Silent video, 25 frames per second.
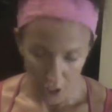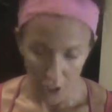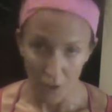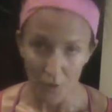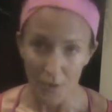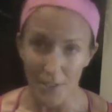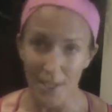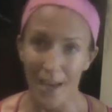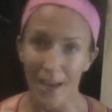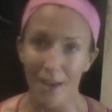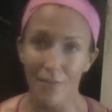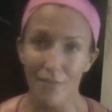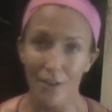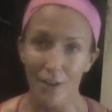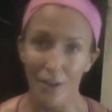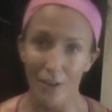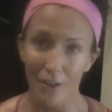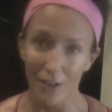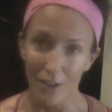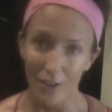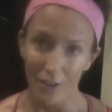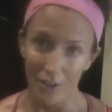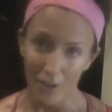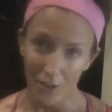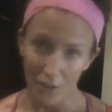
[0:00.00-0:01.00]
goes heavier.
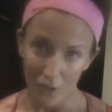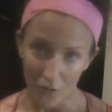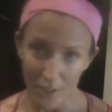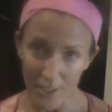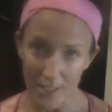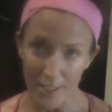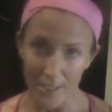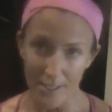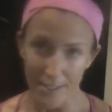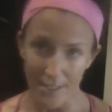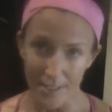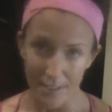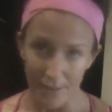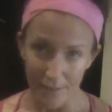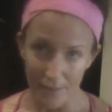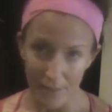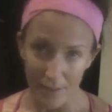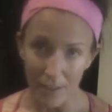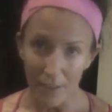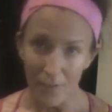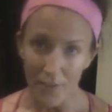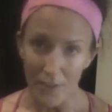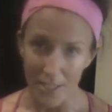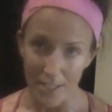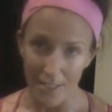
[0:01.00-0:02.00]
This is
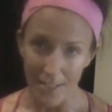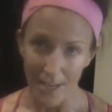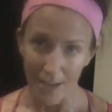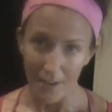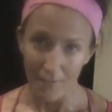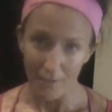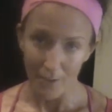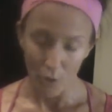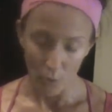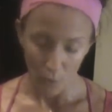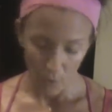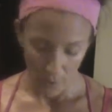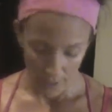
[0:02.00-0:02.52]
this is heavier